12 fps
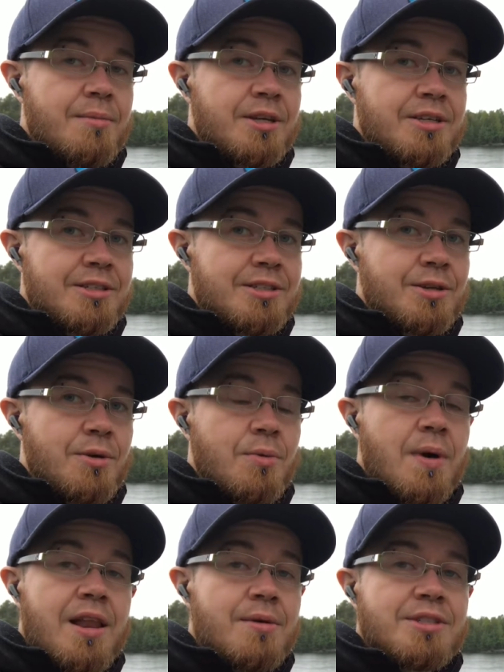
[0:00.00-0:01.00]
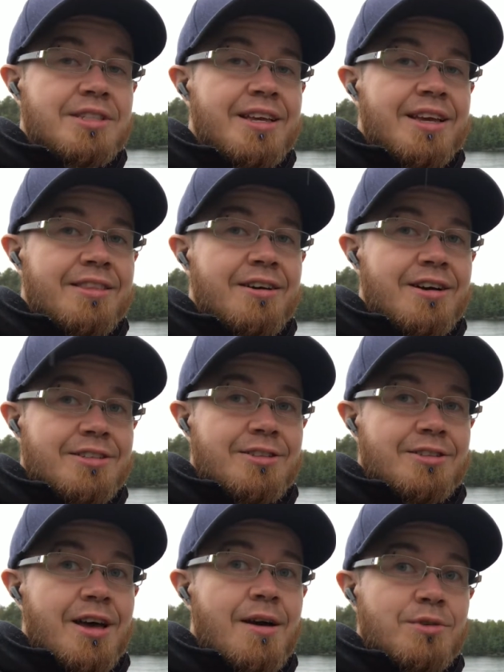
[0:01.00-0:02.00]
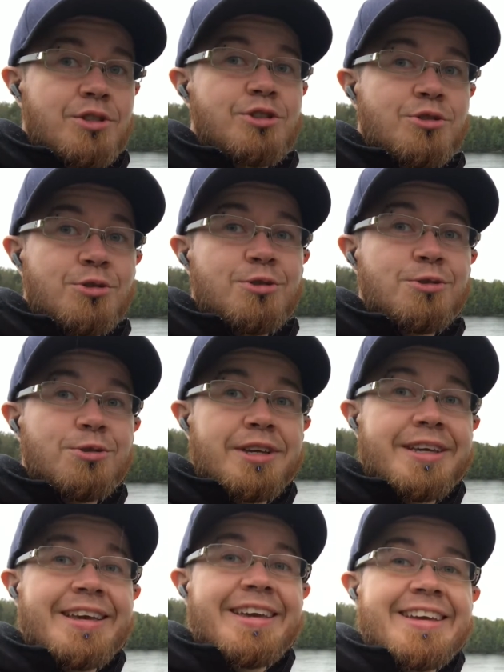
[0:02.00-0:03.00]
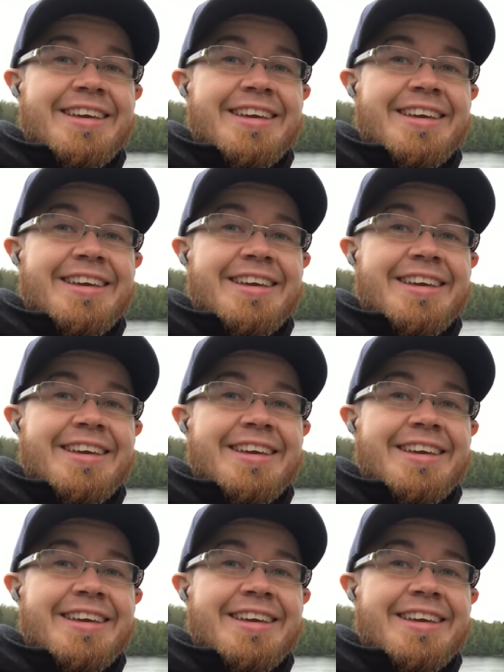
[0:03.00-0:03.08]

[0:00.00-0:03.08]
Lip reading: because while I was staying at the hostels I was truly